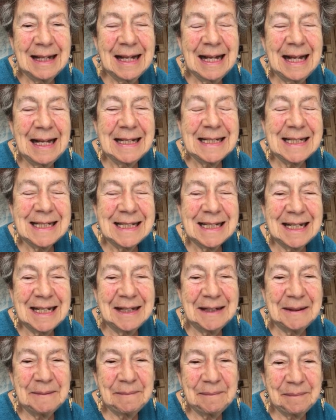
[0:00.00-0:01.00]
and
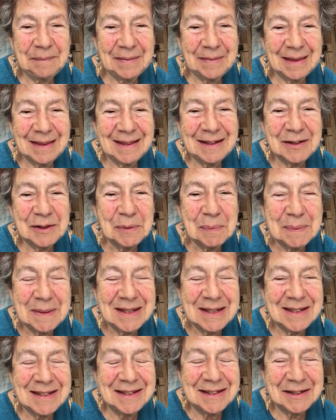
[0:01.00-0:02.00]
the
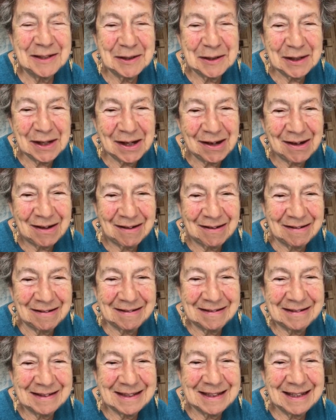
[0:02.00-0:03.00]
twists and
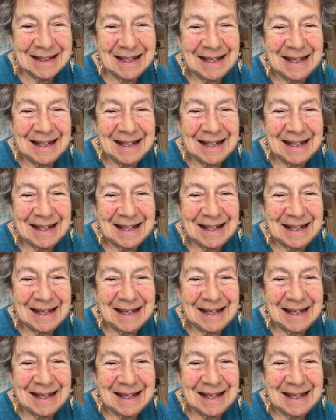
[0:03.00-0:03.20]
turns,